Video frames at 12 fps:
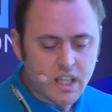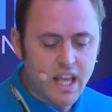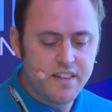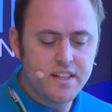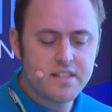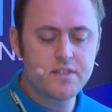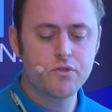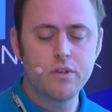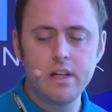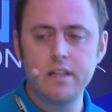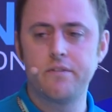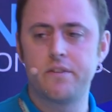And this is
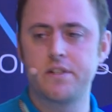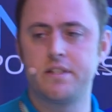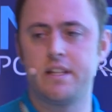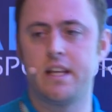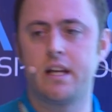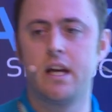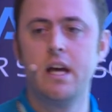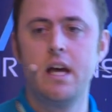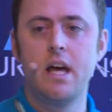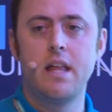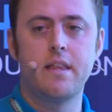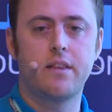really the first thing
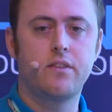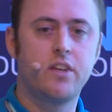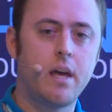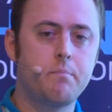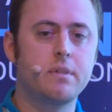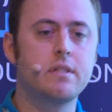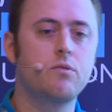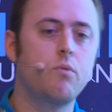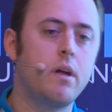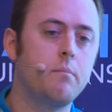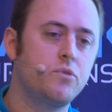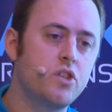that happens
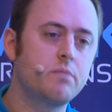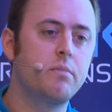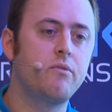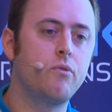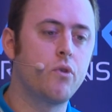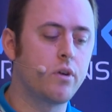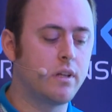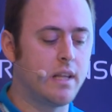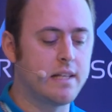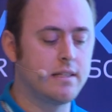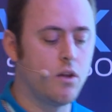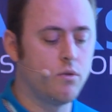just before
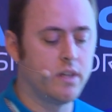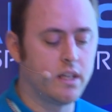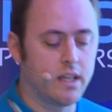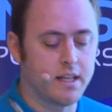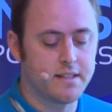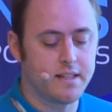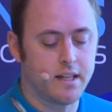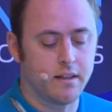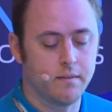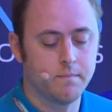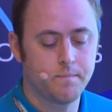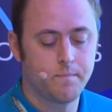class loading kicks in.